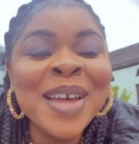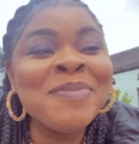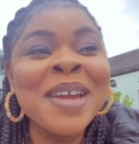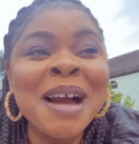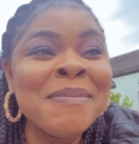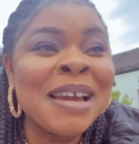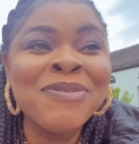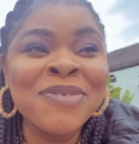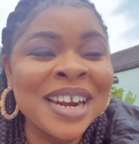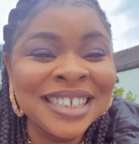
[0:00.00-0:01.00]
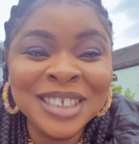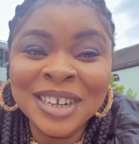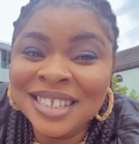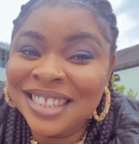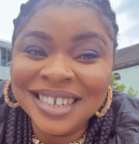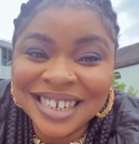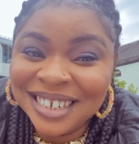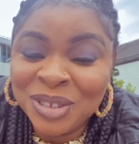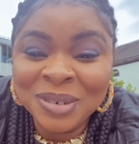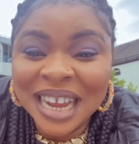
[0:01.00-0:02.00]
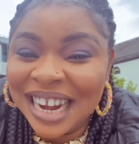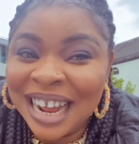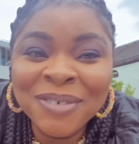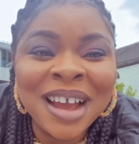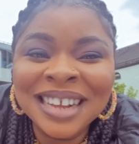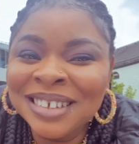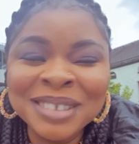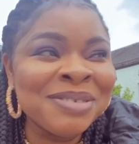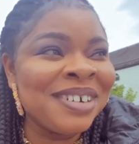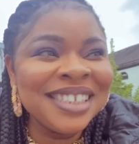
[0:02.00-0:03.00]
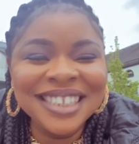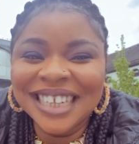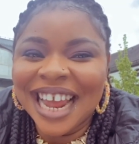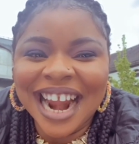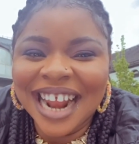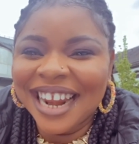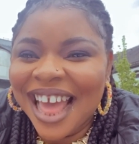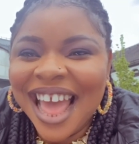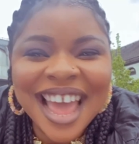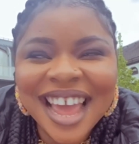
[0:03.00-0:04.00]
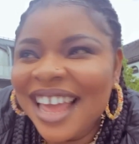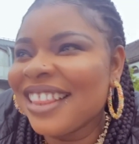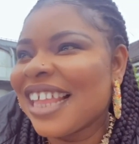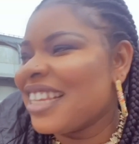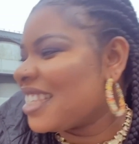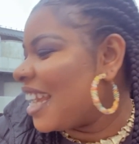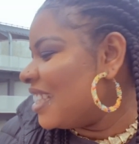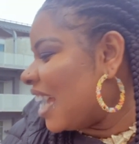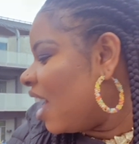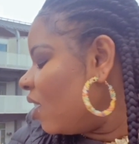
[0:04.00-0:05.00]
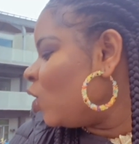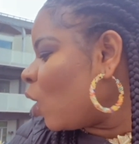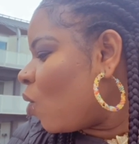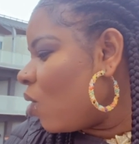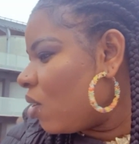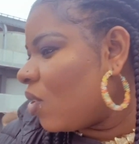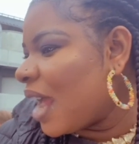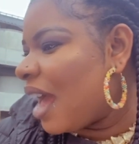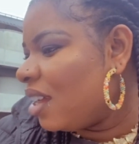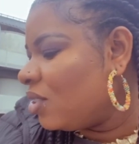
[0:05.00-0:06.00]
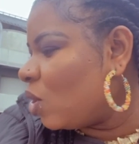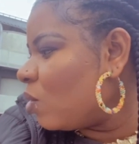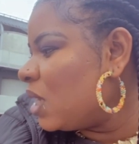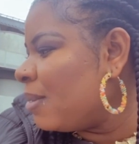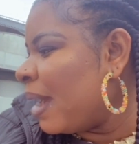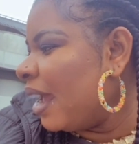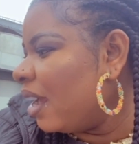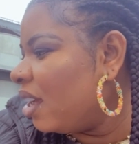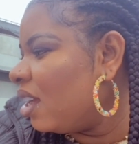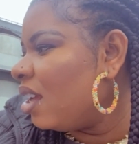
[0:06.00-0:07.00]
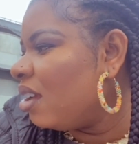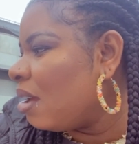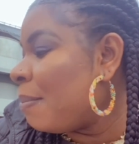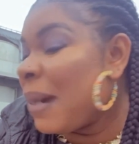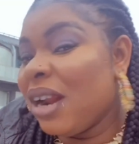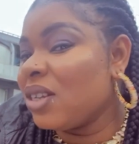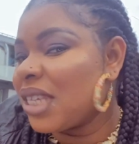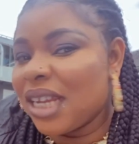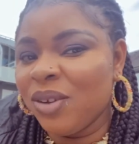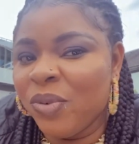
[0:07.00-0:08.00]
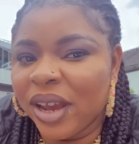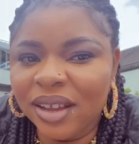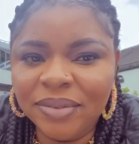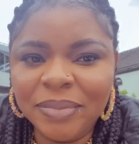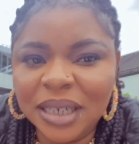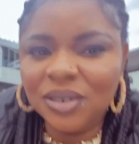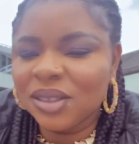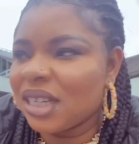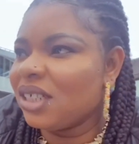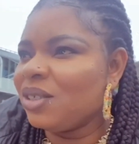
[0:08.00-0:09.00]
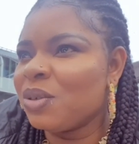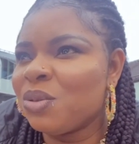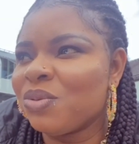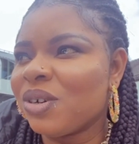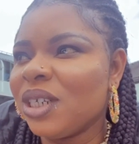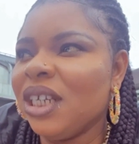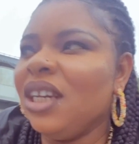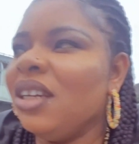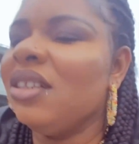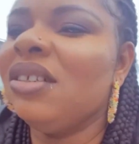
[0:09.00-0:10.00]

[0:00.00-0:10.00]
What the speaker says: Me and my friend, just 3 together, we are just running here. And Etta Sketter. Joko, oh yeah, Joko, see where? Malos anywhere. My daughter, she wants to run again.